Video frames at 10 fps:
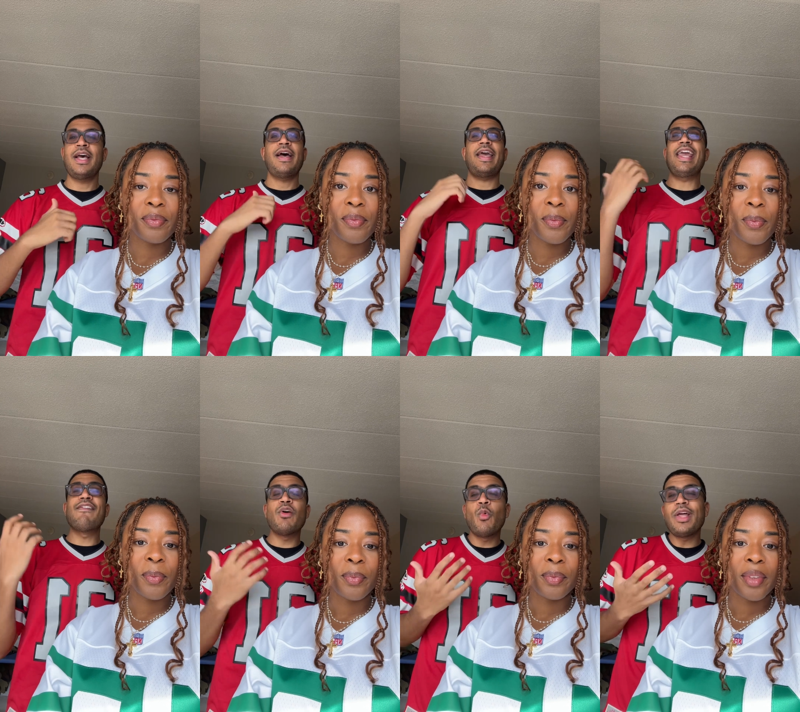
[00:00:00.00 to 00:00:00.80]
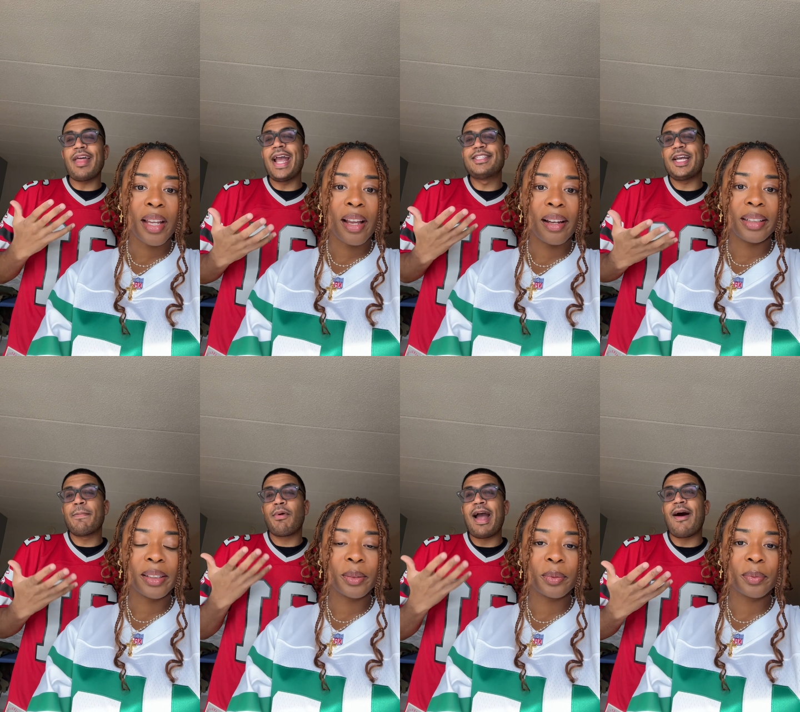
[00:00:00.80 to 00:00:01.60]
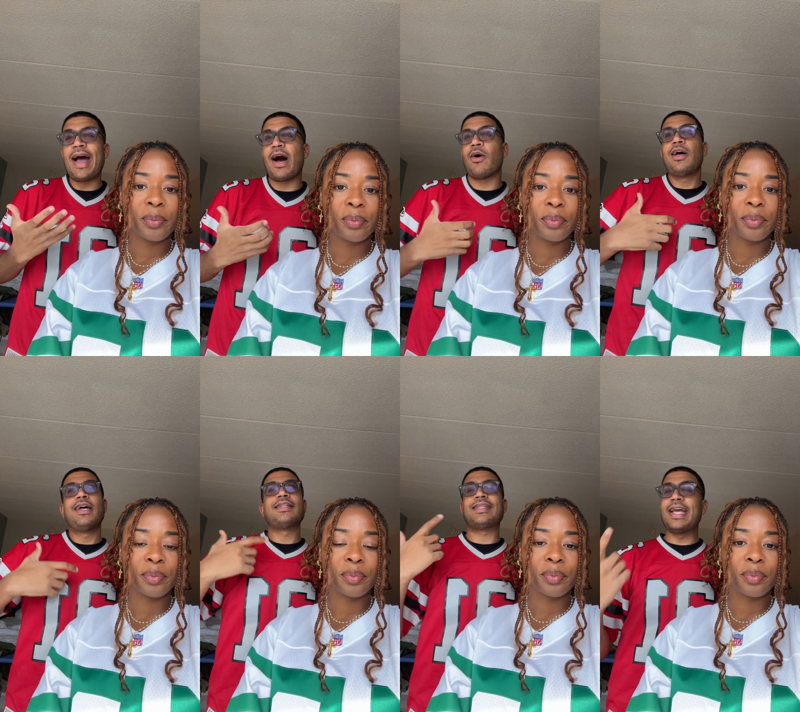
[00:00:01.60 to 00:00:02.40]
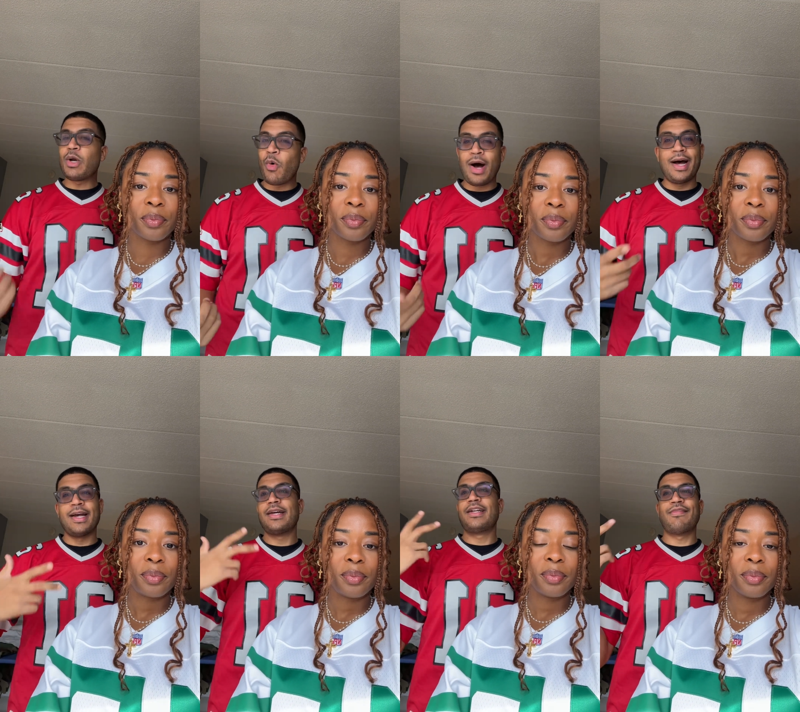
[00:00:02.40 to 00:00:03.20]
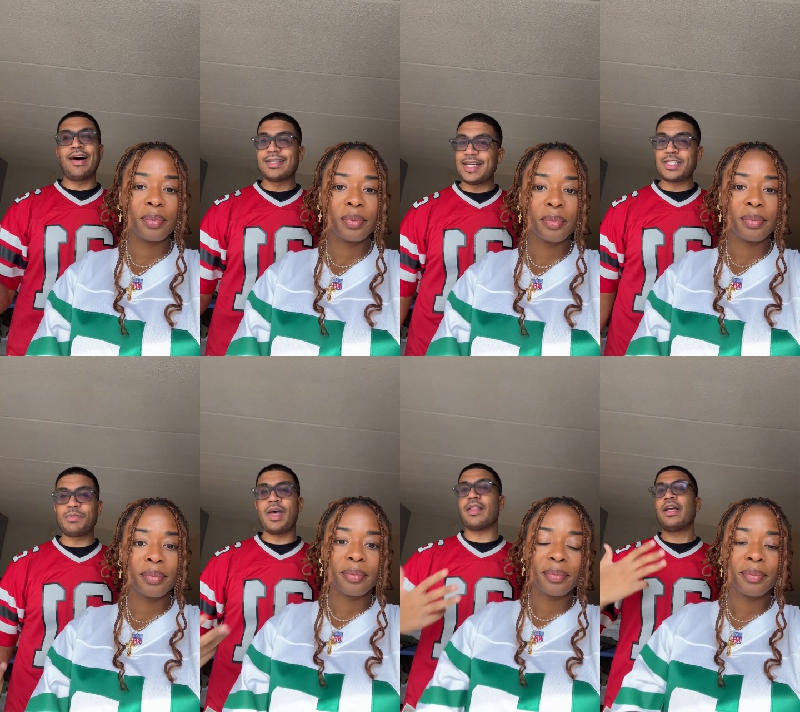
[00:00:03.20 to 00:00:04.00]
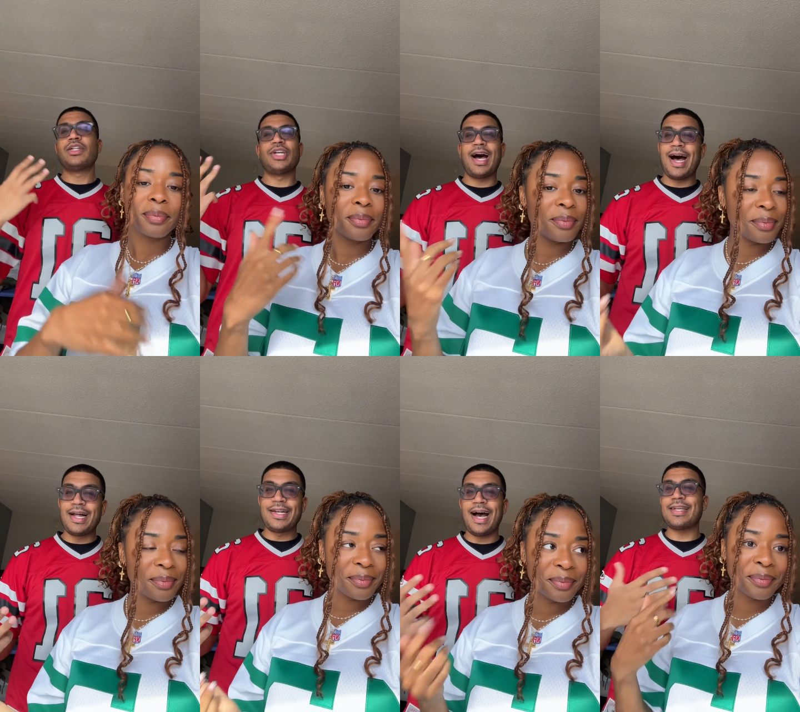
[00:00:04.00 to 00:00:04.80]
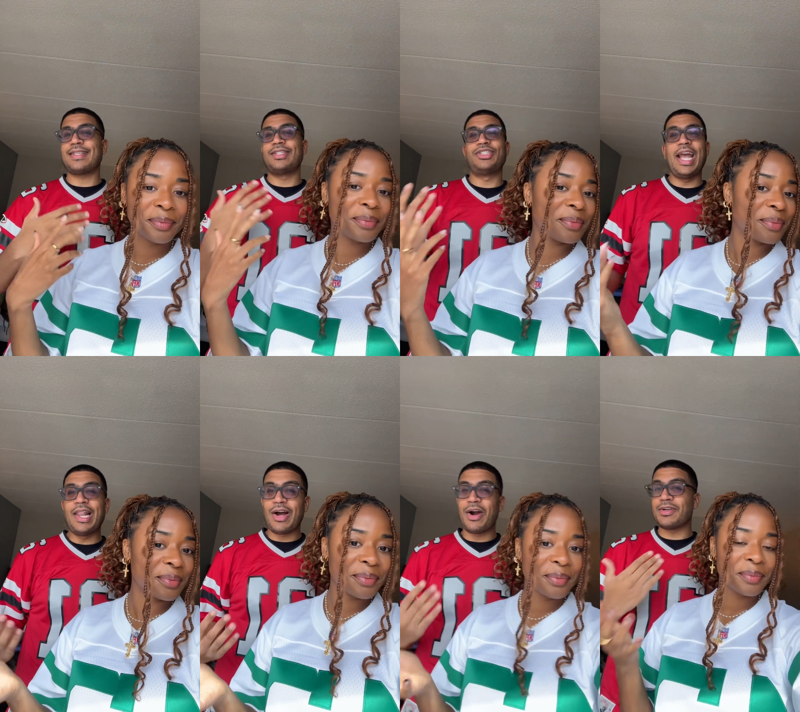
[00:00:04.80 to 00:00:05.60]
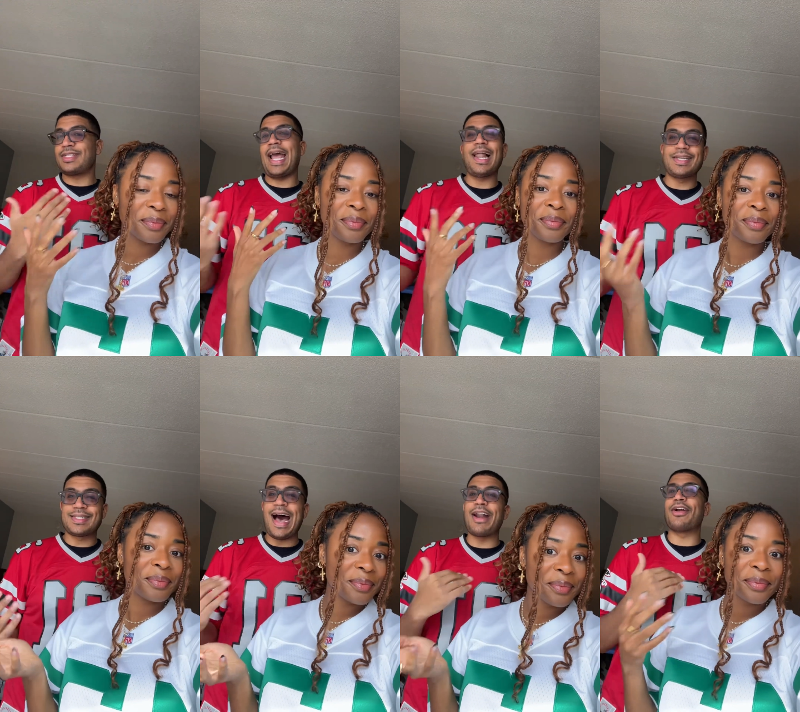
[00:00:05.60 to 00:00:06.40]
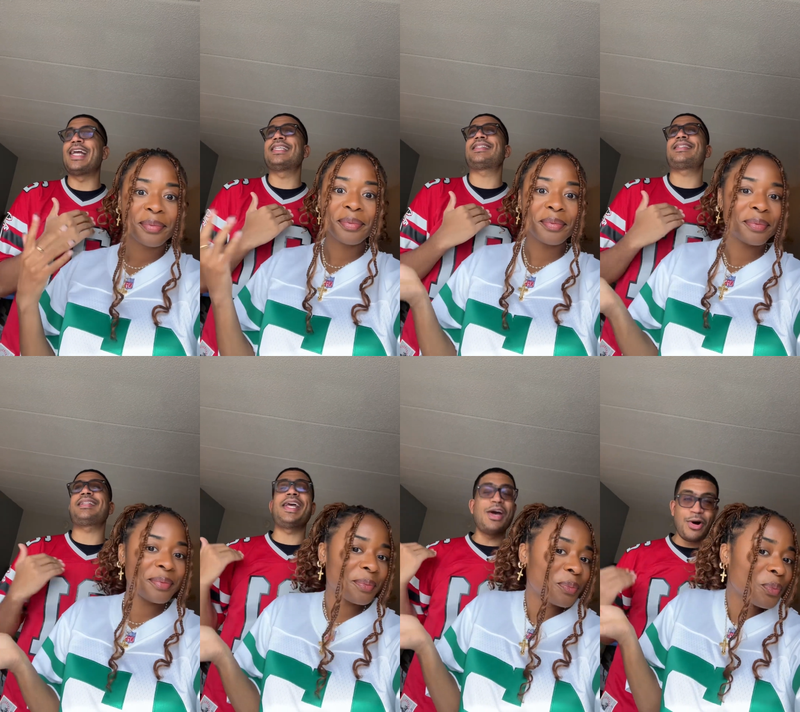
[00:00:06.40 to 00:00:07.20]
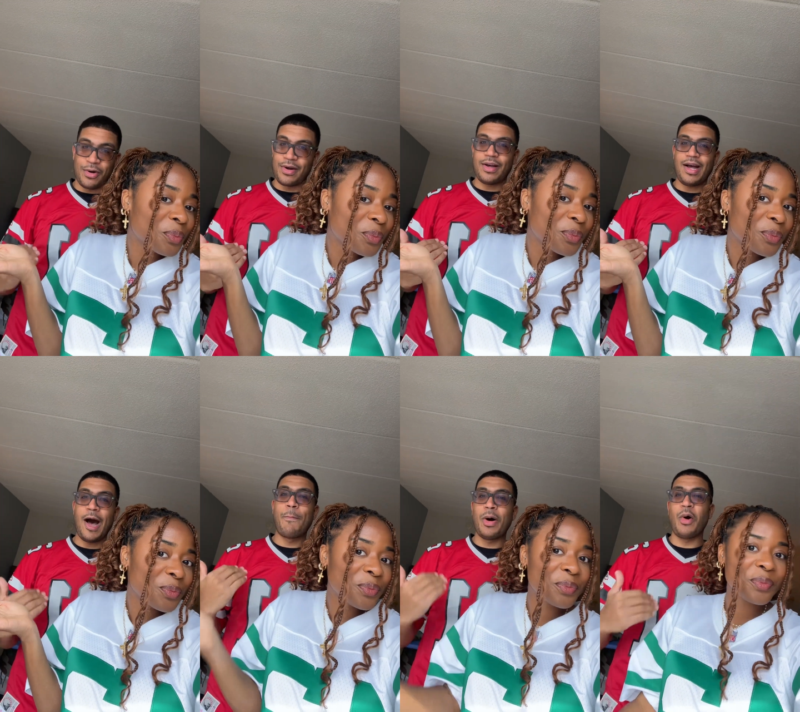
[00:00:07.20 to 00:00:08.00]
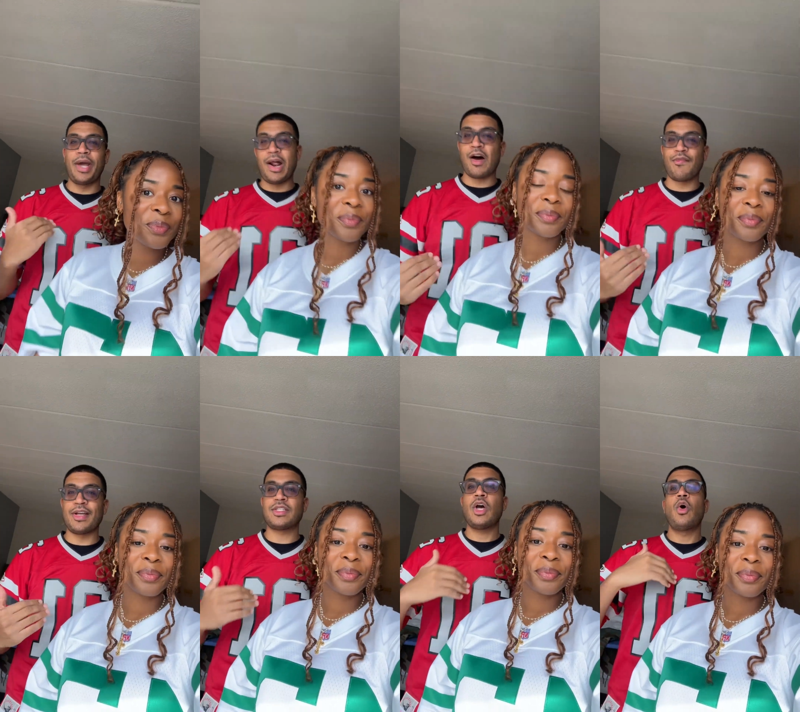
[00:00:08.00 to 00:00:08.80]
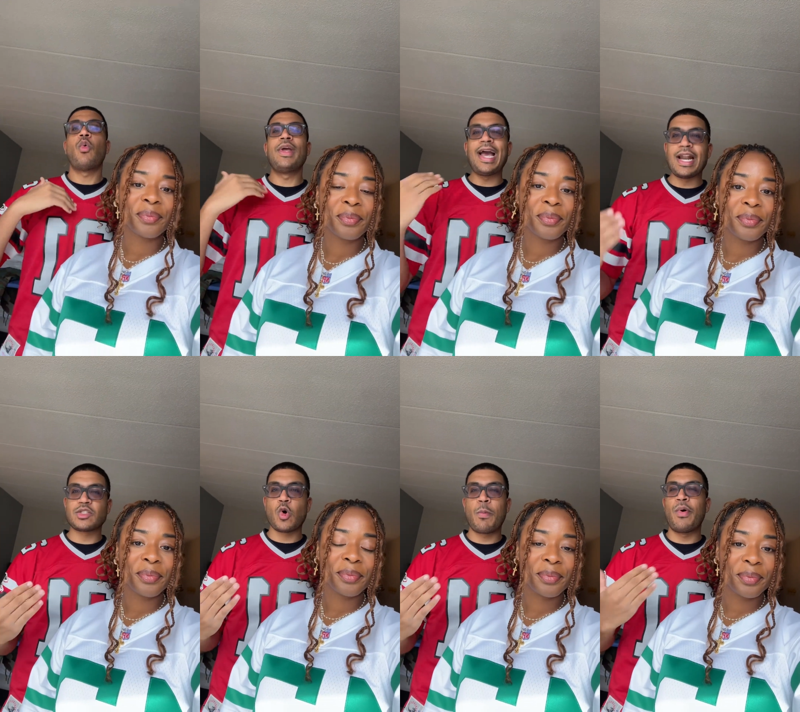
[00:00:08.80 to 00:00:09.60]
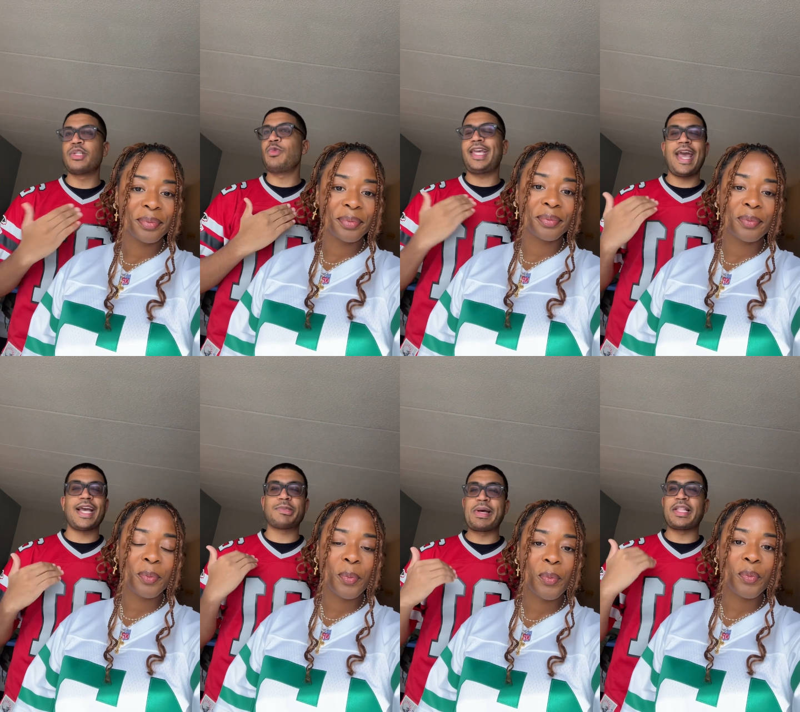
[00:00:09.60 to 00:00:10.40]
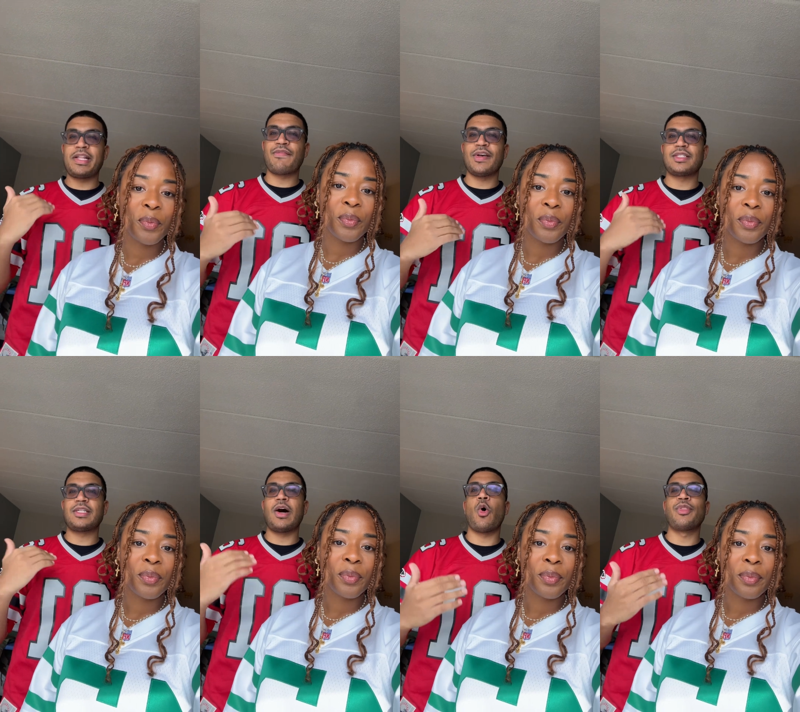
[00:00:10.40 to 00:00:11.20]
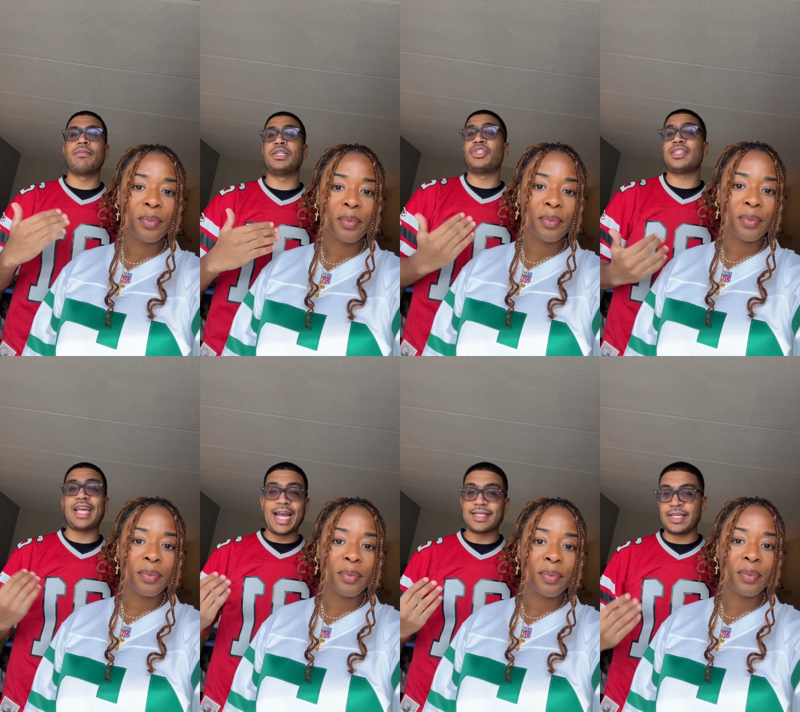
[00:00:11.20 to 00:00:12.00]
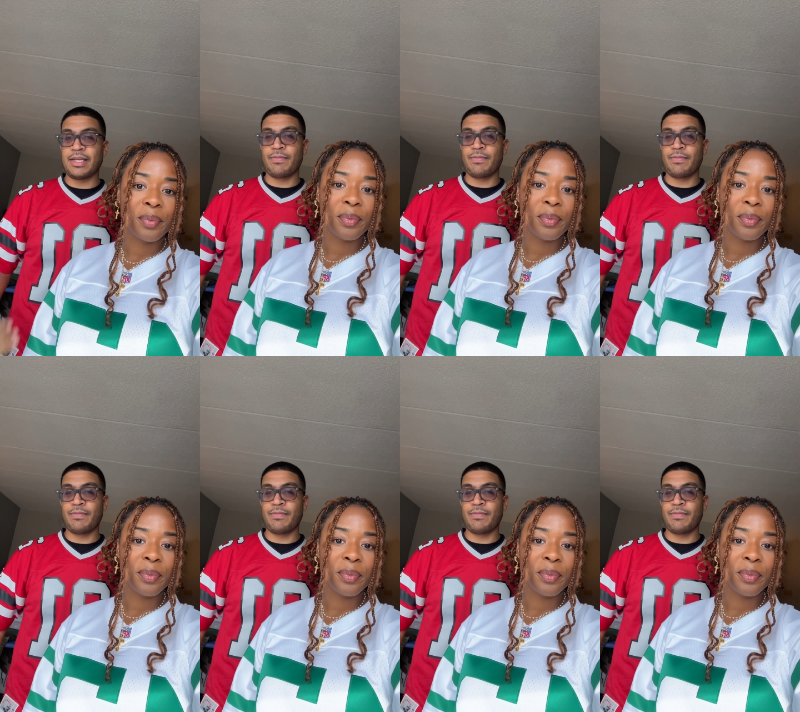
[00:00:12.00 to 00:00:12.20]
Speaker 1: even with A.J. Brown out. Saquon, DeVonta Smith, Jahan Dotson, Jalen Hurts, Dallas Goedert is still a potent offense. We got to score points. We can't expect the defense to hold them to just 18.